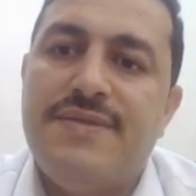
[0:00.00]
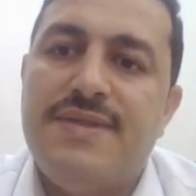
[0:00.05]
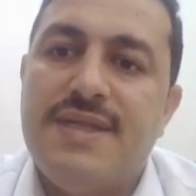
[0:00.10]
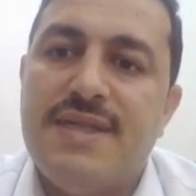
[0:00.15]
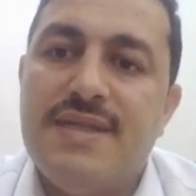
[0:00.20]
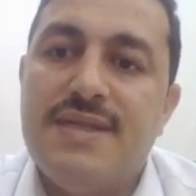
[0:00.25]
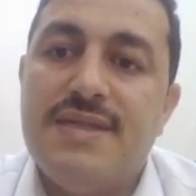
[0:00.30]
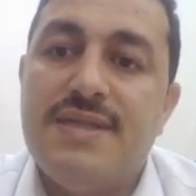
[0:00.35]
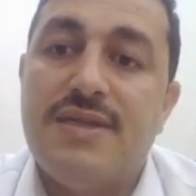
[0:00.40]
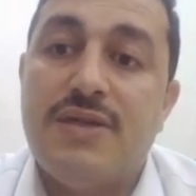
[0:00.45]

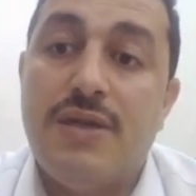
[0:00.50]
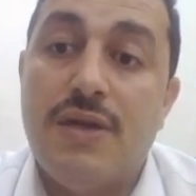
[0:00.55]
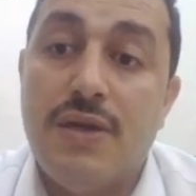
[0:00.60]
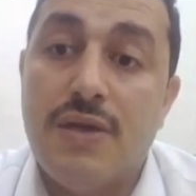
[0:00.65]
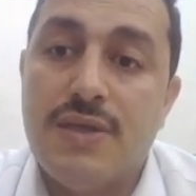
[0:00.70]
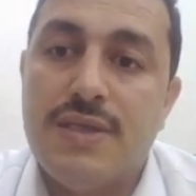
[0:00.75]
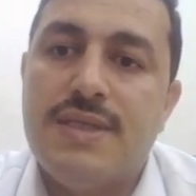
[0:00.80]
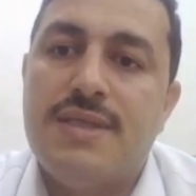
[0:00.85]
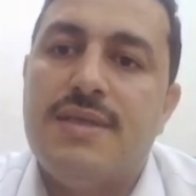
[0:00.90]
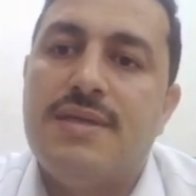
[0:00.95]
sensory
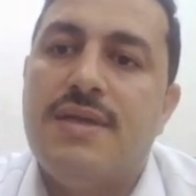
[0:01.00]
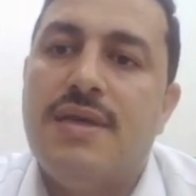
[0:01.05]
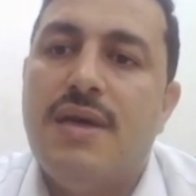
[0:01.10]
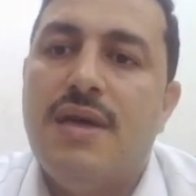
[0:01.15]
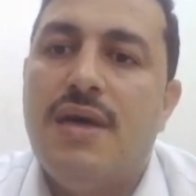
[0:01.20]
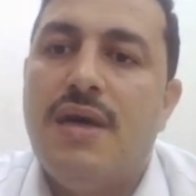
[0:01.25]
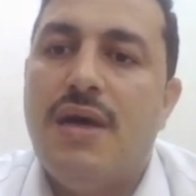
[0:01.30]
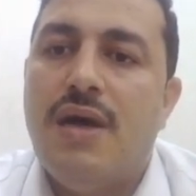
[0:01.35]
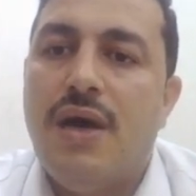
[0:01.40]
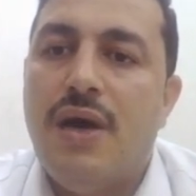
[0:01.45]
loss
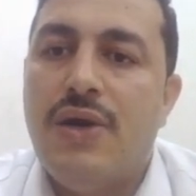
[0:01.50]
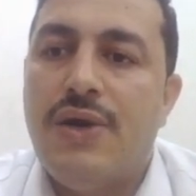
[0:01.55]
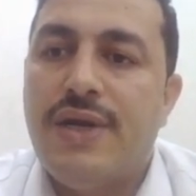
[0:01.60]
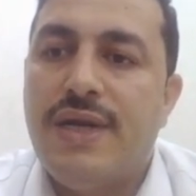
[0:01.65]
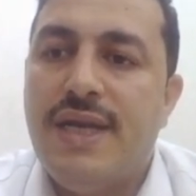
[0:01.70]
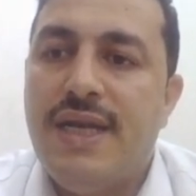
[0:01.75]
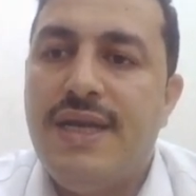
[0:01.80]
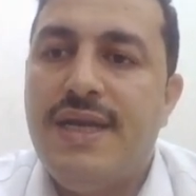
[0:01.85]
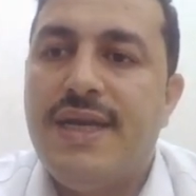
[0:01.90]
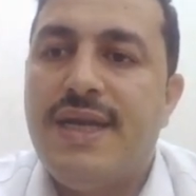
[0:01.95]
on
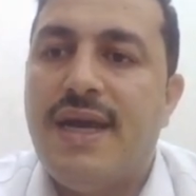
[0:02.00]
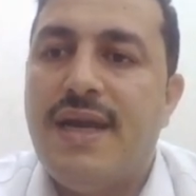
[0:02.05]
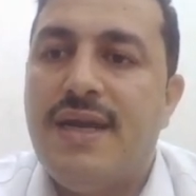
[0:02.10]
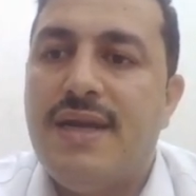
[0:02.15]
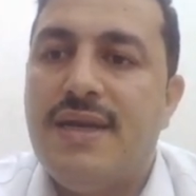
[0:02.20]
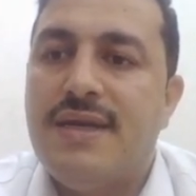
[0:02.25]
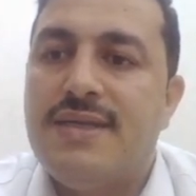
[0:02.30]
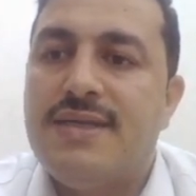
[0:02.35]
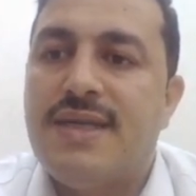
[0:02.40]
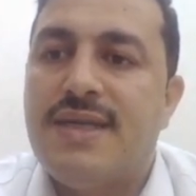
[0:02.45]
clinical
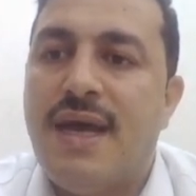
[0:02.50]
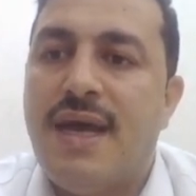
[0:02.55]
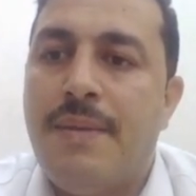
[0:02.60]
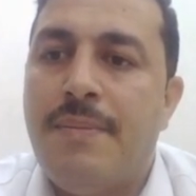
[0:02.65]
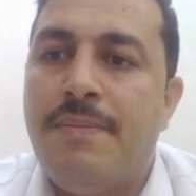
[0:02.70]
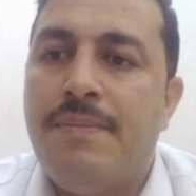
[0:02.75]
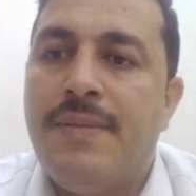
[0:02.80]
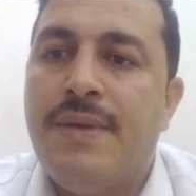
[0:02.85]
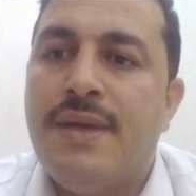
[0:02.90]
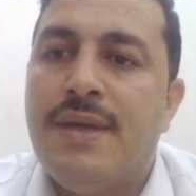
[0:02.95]

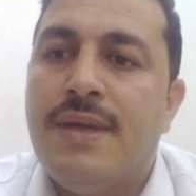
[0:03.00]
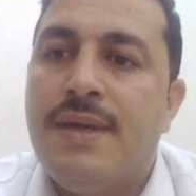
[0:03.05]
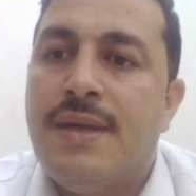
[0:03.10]
exam.